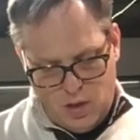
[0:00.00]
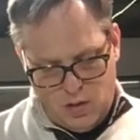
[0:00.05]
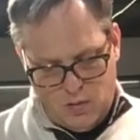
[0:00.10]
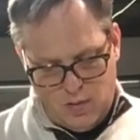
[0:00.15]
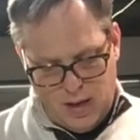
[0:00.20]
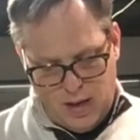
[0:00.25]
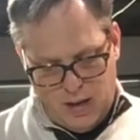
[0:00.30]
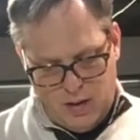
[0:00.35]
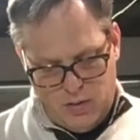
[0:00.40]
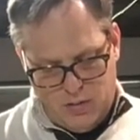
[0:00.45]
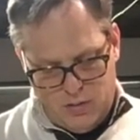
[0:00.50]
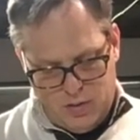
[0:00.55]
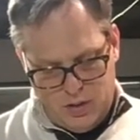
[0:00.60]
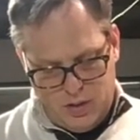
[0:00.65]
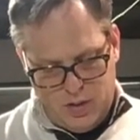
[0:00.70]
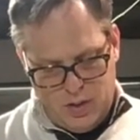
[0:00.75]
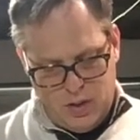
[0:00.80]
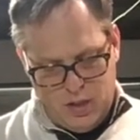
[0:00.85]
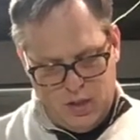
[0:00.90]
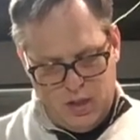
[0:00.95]
around
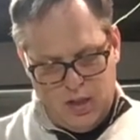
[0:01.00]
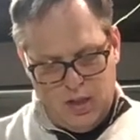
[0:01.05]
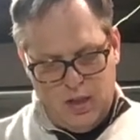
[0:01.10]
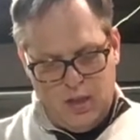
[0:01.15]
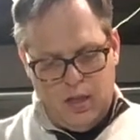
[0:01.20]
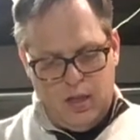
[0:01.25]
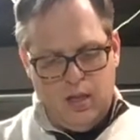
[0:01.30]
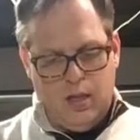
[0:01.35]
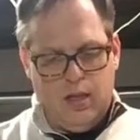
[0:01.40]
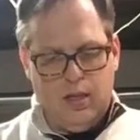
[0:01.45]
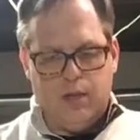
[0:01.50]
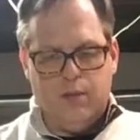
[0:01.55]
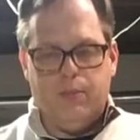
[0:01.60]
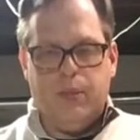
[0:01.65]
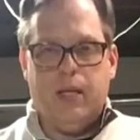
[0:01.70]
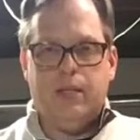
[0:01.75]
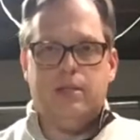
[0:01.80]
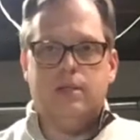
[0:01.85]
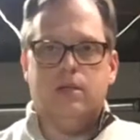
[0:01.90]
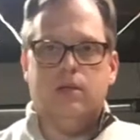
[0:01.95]
the
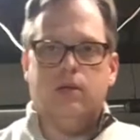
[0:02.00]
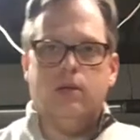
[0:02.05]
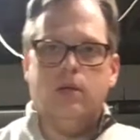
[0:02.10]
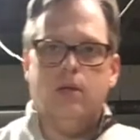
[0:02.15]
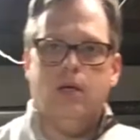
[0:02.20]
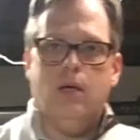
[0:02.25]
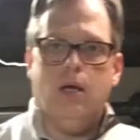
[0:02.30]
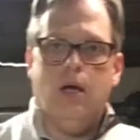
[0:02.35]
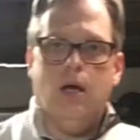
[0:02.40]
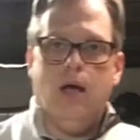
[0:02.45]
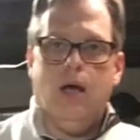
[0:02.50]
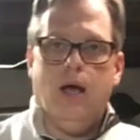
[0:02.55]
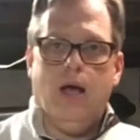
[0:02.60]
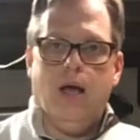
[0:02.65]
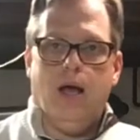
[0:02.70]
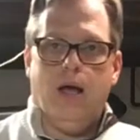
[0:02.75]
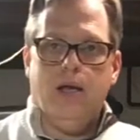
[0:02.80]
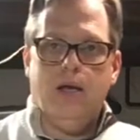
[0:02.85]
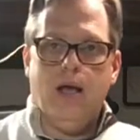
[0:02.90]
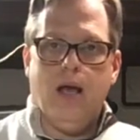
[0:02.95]
pencil,
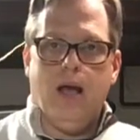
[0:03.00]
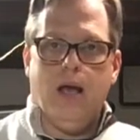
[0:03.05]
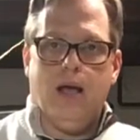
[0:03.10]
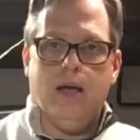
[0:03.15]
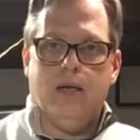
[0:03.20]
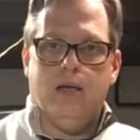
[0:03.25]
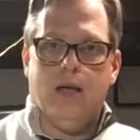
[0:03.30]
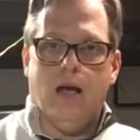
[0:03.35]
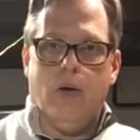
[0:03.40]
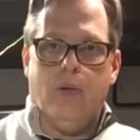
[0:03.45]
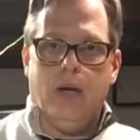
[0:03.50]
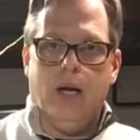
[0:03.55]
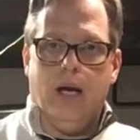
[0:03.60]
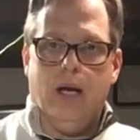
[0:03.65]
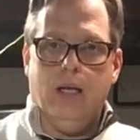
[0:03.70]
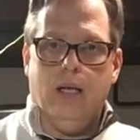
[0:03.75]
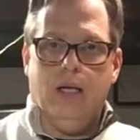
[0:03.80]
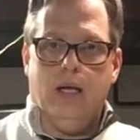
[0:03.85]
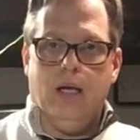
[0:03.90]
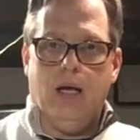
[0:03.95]
and yay, now we
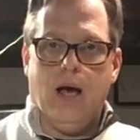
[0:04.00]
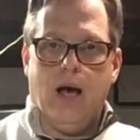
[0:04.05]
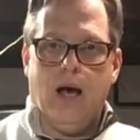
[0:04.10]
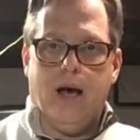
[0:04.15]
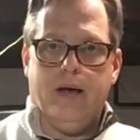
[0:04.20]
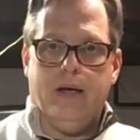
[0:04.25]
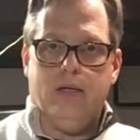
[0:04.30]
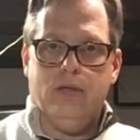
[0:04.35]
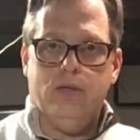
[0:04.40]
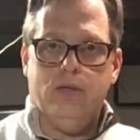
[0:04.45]
got a little guy.